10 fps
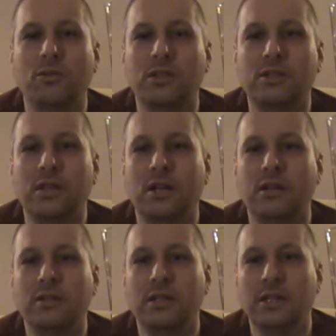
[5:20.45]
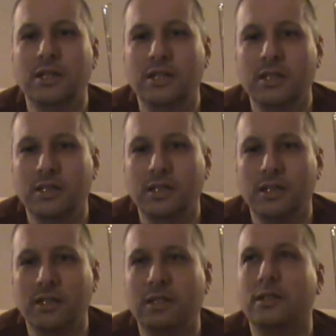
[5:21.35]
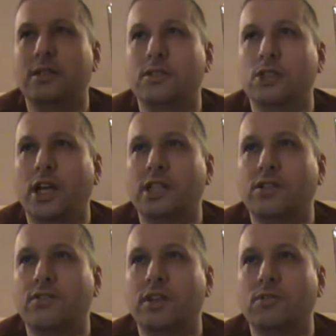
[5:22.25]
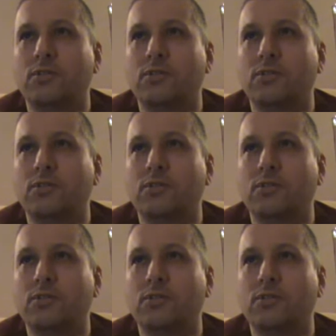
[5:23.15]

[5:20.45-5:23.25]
He's a uh, the Jags fan.